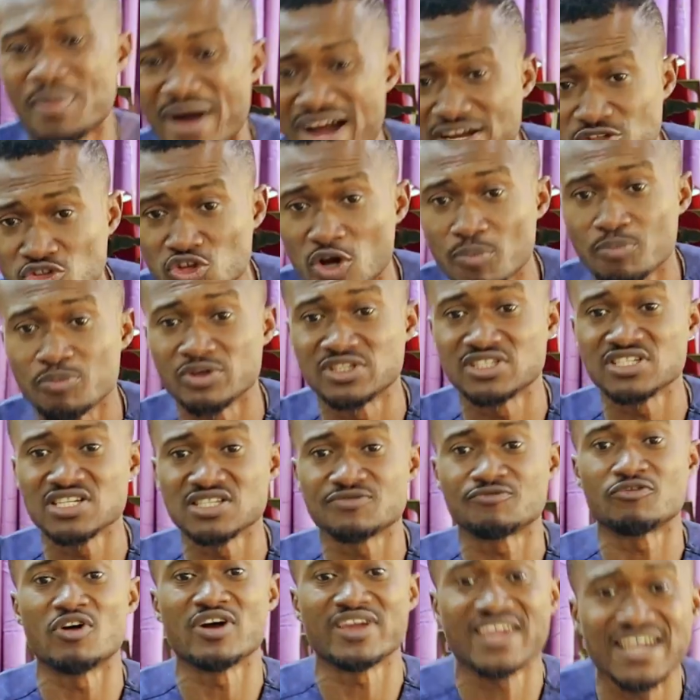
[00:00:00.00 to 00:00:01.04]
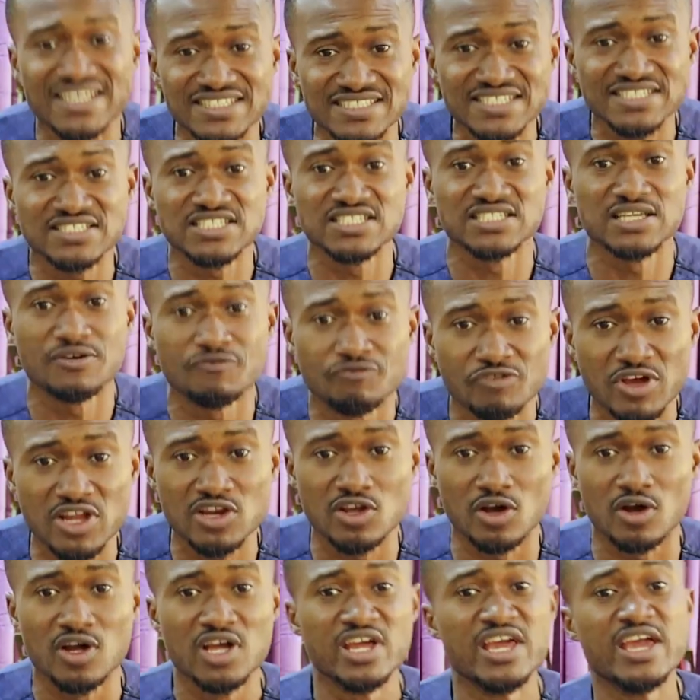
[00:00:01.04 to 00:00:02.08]
backed up with it, forget it, it's a
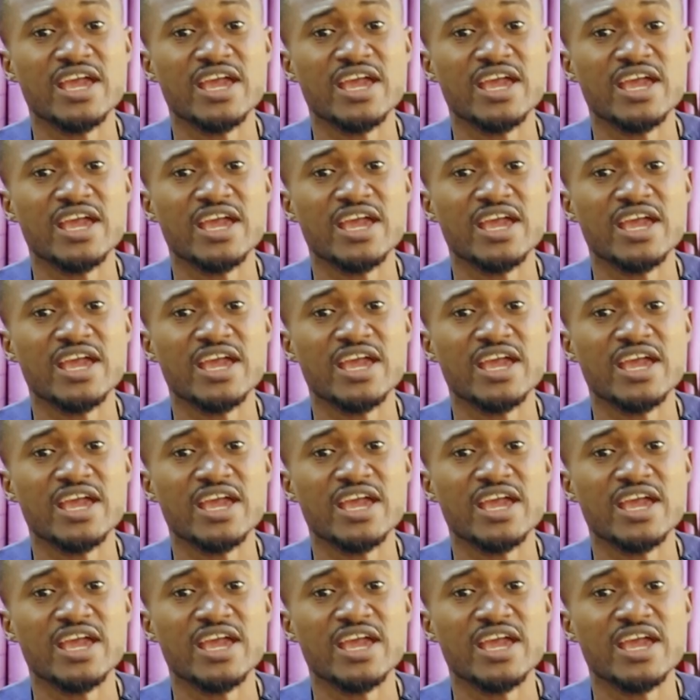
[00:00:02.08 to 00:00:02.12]
failure.